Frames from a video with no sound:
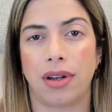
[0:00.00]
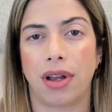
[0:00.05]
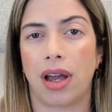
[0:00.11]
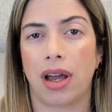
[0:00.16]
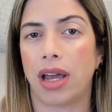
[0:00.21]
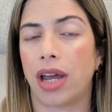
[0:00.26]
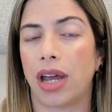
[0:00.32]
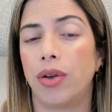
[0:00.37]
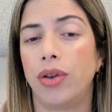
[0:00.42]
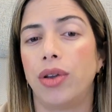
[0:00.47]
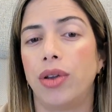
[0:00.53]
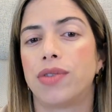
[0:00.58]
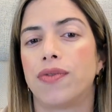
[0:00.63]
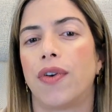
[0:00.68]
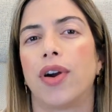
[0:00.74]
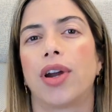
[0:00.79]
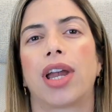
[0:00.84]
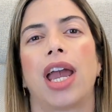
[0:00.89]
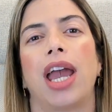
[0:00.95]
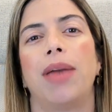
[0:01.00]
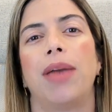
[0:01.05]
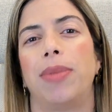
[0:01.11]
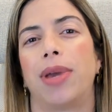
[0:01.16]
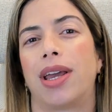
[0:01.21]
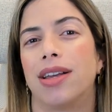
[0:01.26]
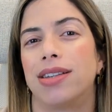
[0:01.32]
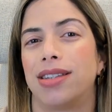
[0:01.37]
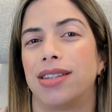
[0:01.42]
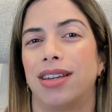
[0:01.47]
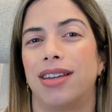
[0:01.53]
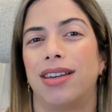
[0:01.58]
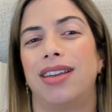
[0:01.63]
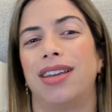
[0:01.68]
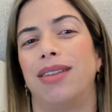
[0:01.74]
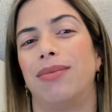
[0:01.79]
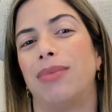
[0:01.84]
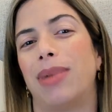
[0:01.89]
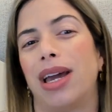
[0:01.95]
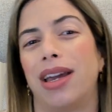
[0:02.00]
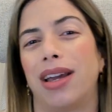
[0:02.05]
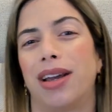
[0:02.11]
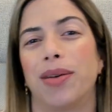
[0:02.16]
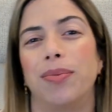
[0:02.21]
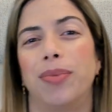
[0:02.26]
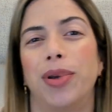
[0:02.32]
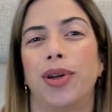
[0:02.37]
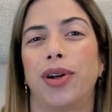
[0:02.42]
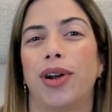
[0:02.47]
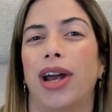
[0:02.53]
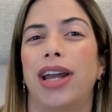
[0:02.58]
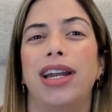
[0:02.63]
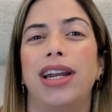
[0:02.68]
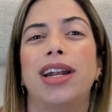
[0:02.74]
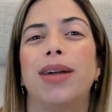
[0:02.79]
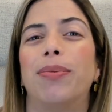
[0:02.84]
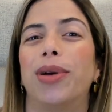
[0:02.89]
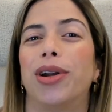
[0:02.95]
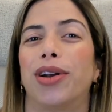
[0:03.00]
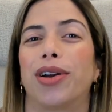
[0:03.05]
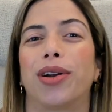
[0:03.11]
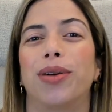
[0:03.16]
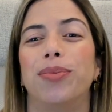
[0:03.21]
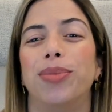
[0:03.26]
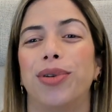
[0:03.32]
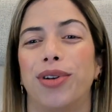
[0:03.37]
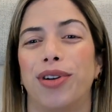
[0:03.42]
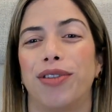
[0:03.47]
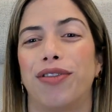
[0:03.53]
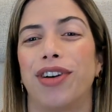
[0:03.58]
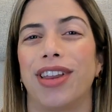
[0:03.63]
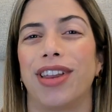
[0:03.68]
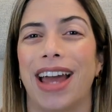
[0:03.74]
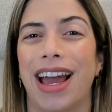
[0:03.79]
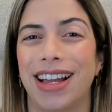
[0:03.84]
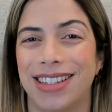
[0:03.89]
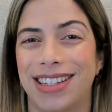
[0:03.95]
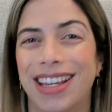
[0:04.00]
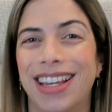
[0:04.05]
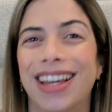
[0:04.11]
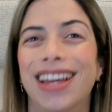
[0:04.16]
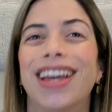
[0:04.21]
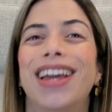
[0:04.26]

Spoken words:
Now, I don't use 4K because my computer, I need a better computer for that.